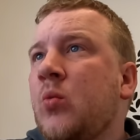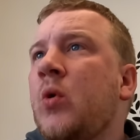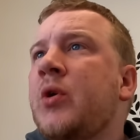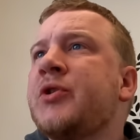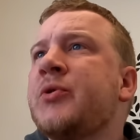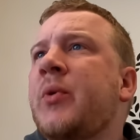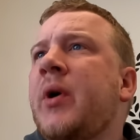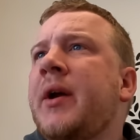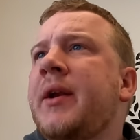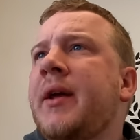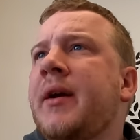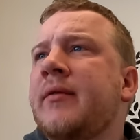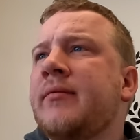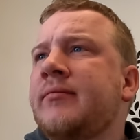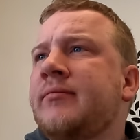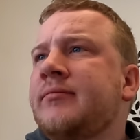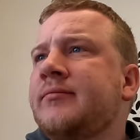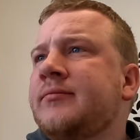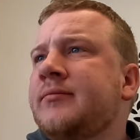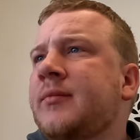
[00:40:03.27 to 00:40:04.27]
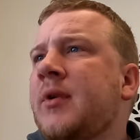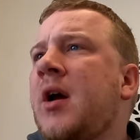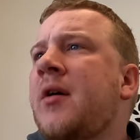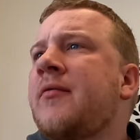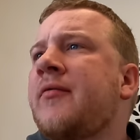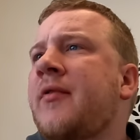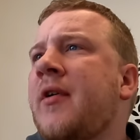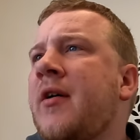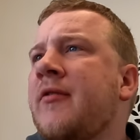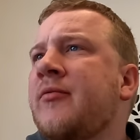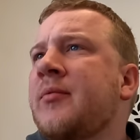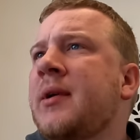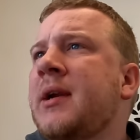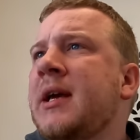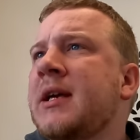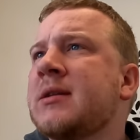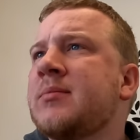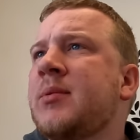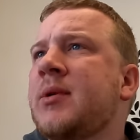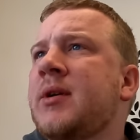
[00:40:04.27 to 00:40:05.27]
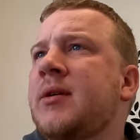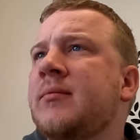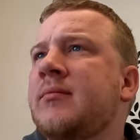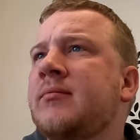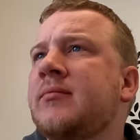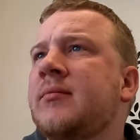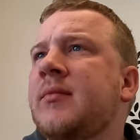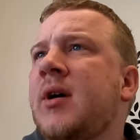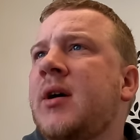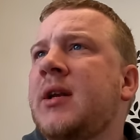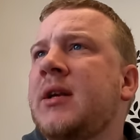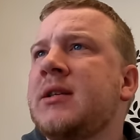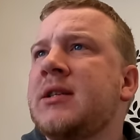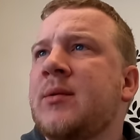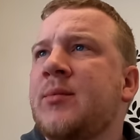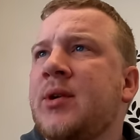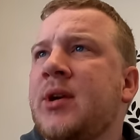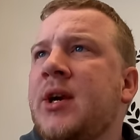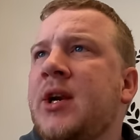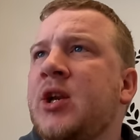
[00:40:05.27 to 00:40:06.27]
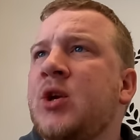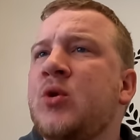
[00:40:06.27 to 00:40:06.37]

what do I know? I'm far from an expert. I need someone in